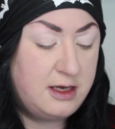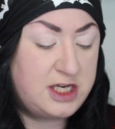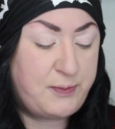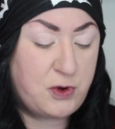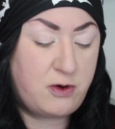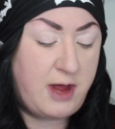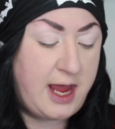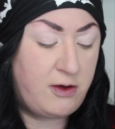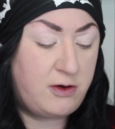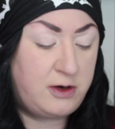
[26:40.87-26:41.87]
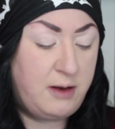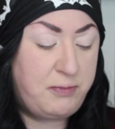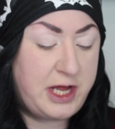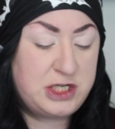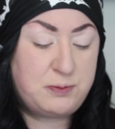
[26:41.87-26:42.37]
typical angled
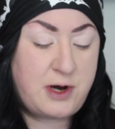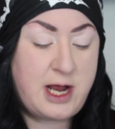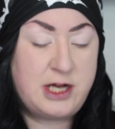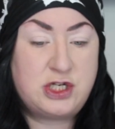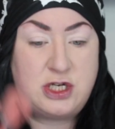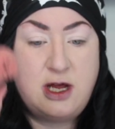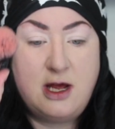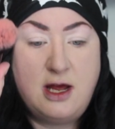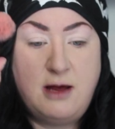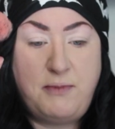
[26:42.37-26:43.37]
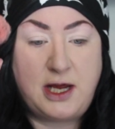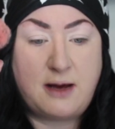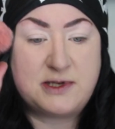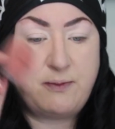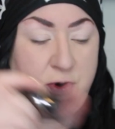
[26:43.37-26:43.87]
blush brush. Pick
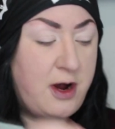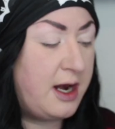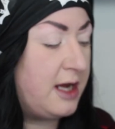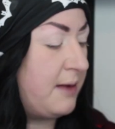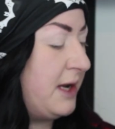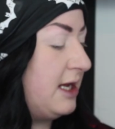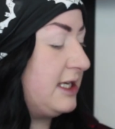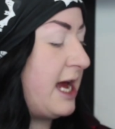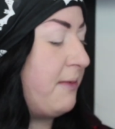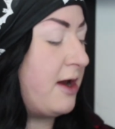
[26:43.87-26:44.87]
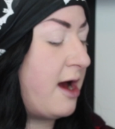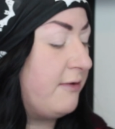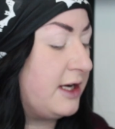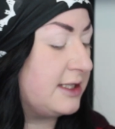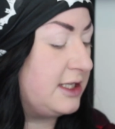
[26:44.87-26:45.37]
up some product. I'm going to tap it
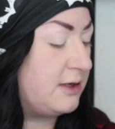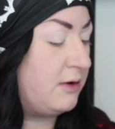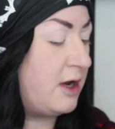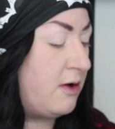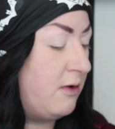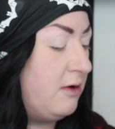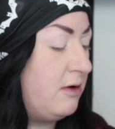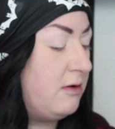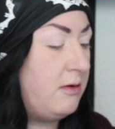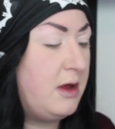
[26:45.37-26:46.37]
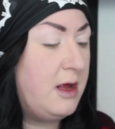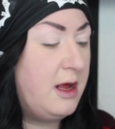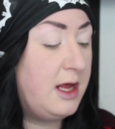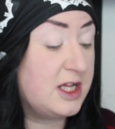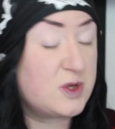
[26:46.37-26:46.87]
off because I don't know,
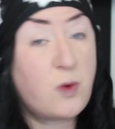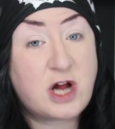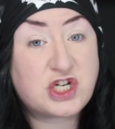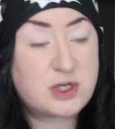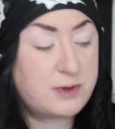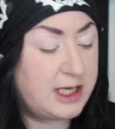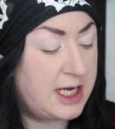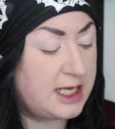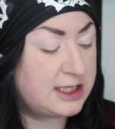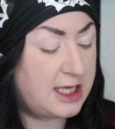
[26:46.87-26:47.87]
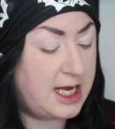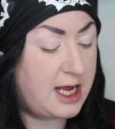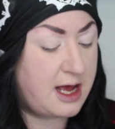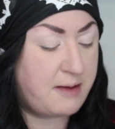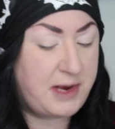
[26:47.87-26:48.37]
swatched really
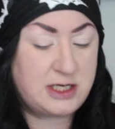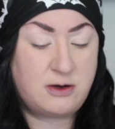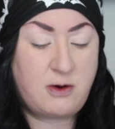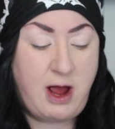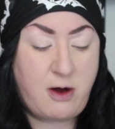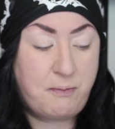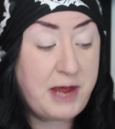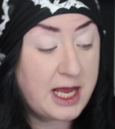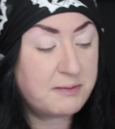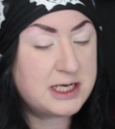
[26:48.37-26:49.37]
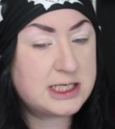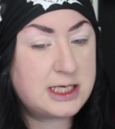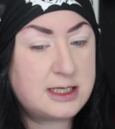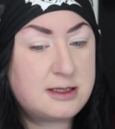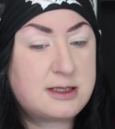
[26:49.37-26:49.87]
nicely. I don't know how pigmented
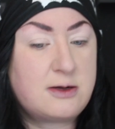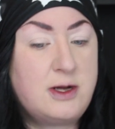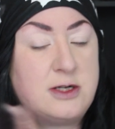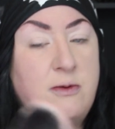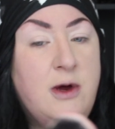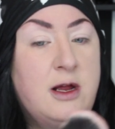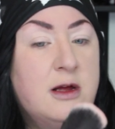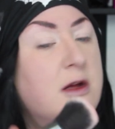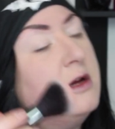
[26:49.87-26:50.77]
it is, so I don't want to,